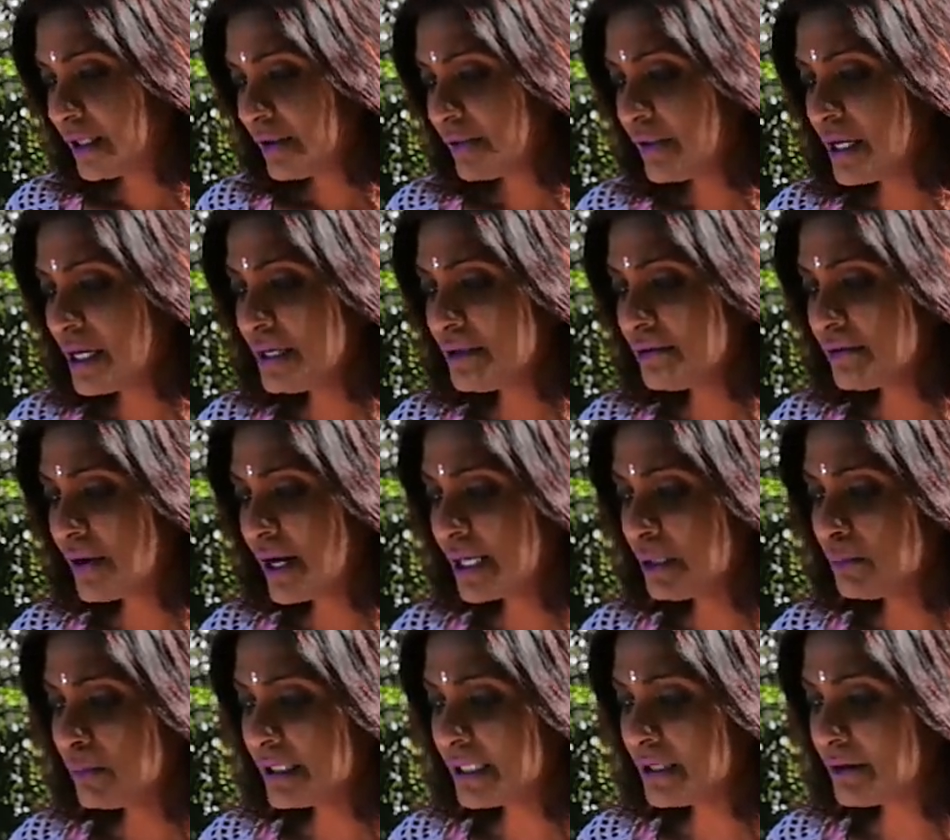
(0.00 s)
They are
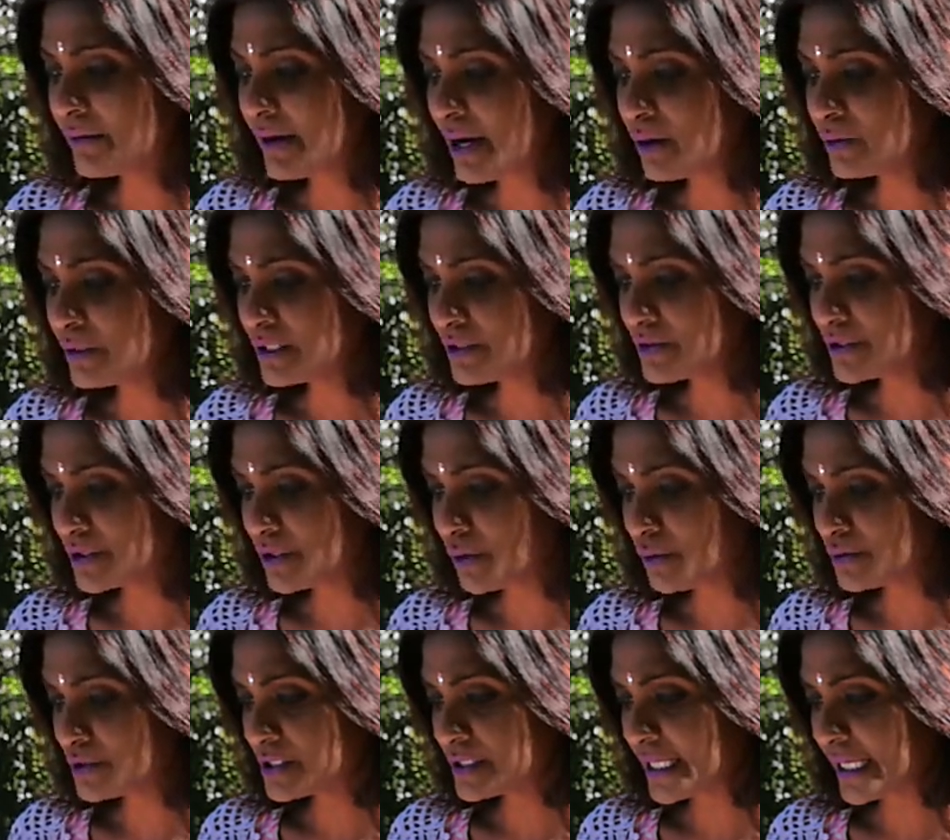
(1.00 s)
incredibly grounding
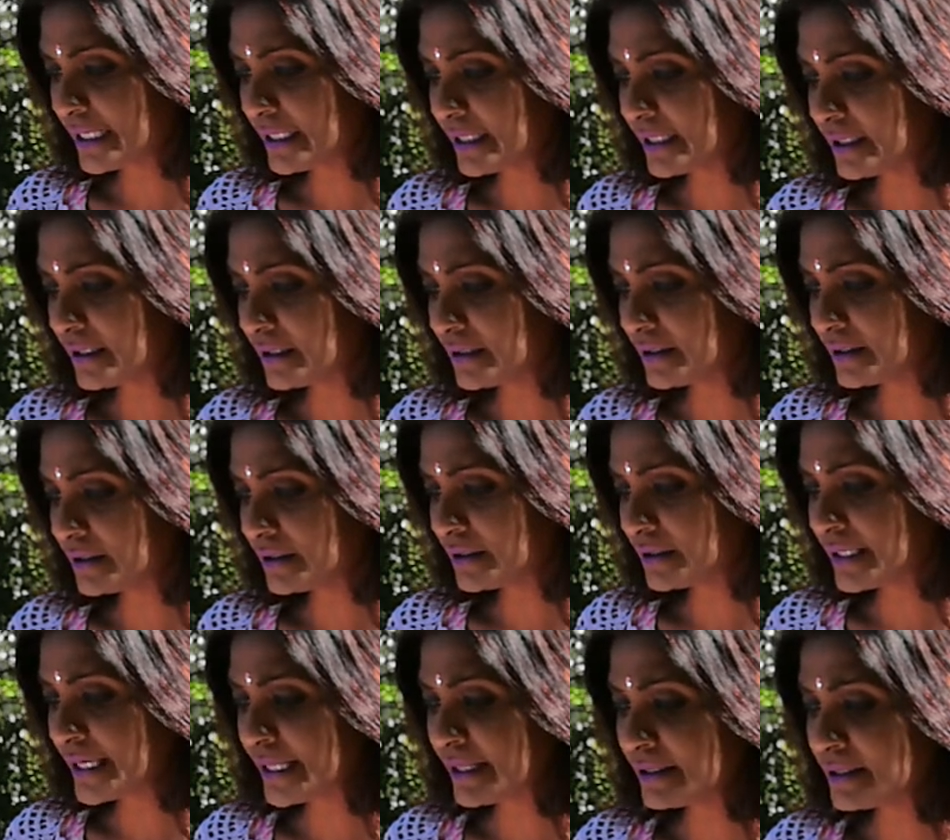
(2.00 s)
stones that
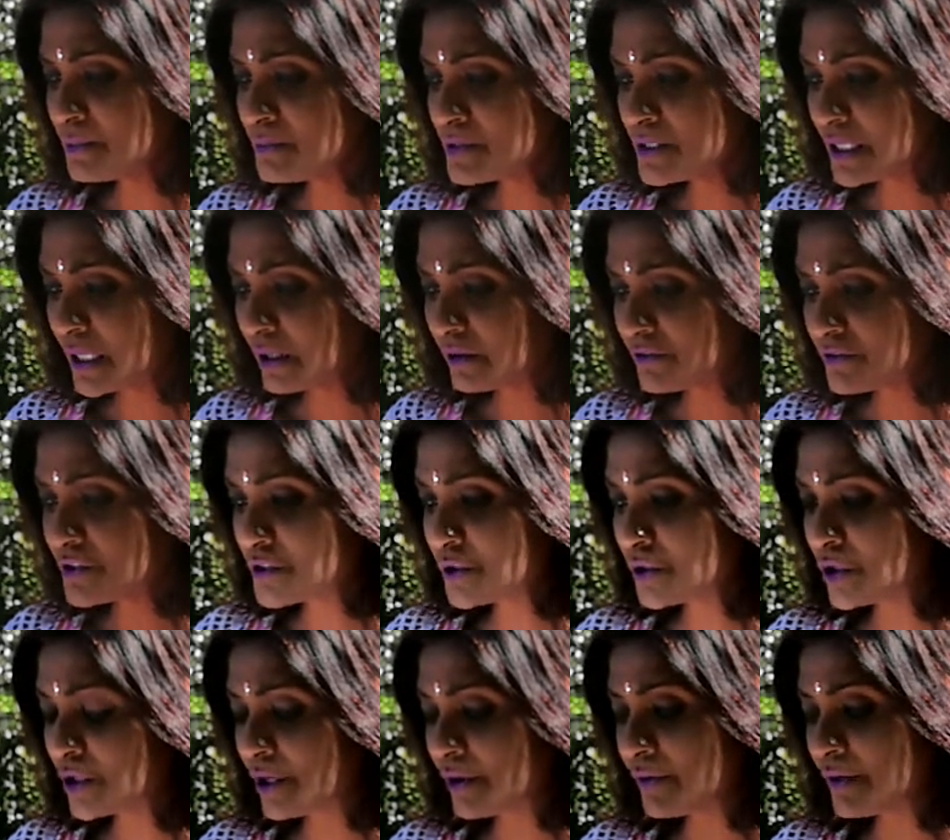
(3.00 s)
lend themselves to
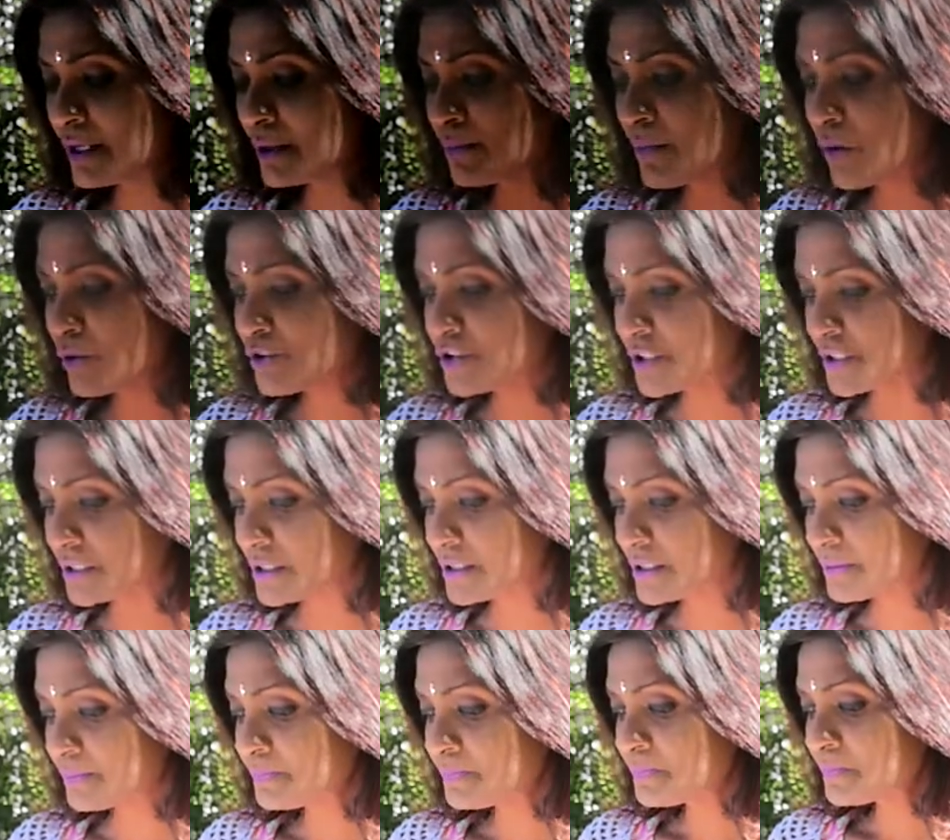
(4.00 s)
clearing emotions
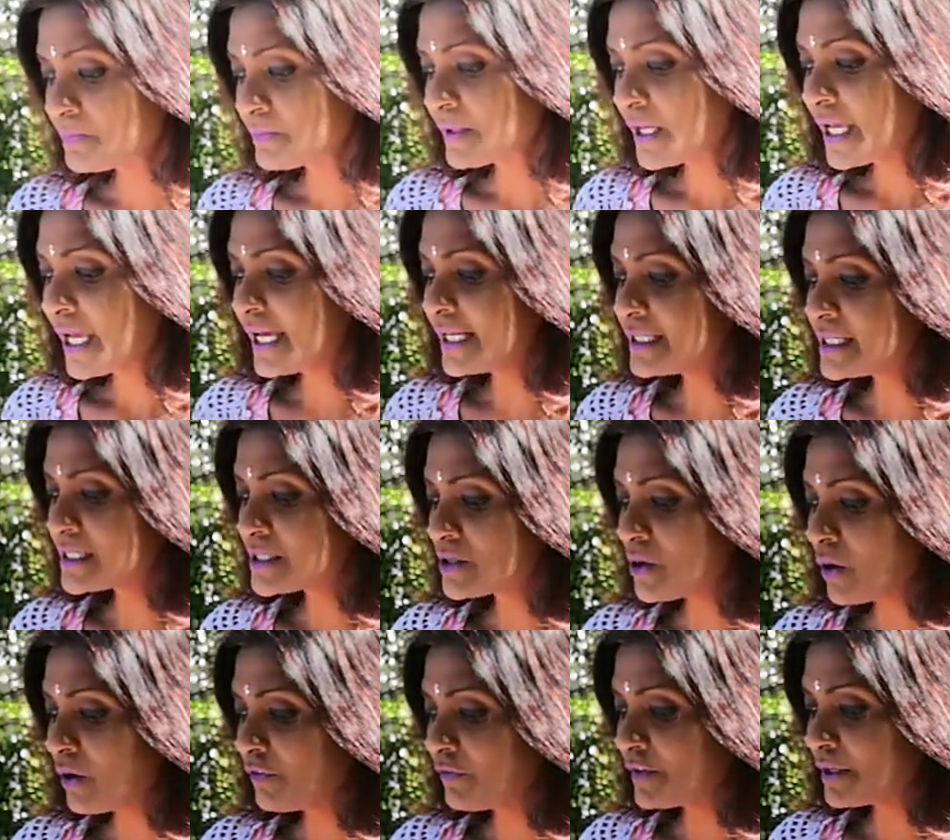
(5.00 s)
and
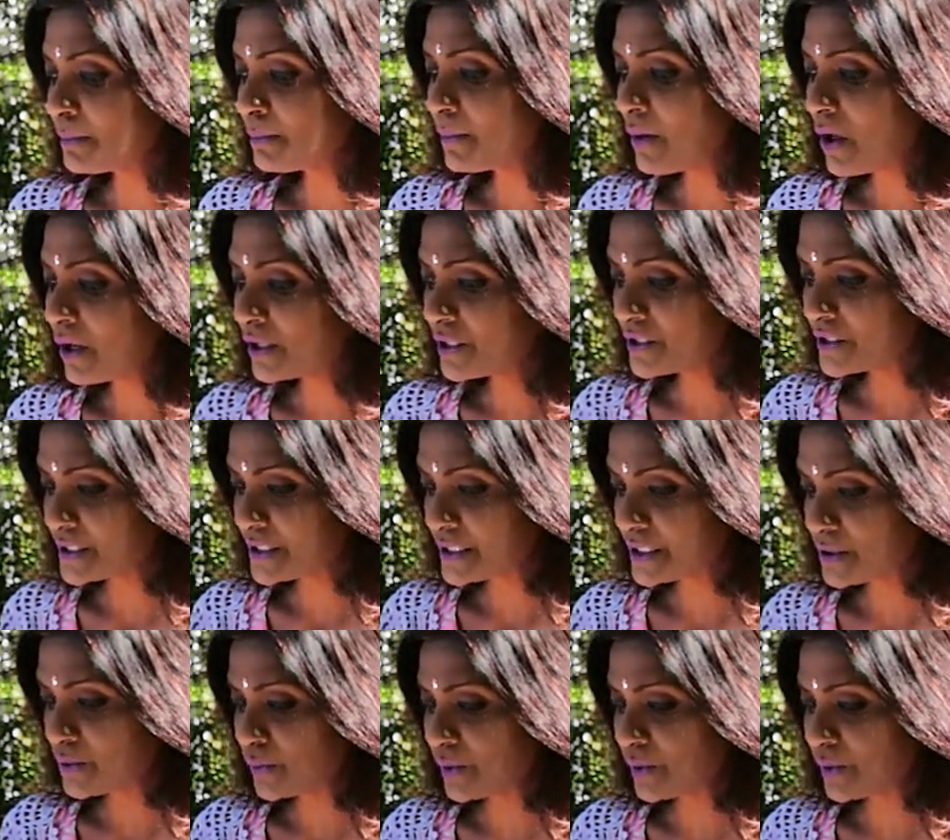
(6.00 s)
dissolving blockages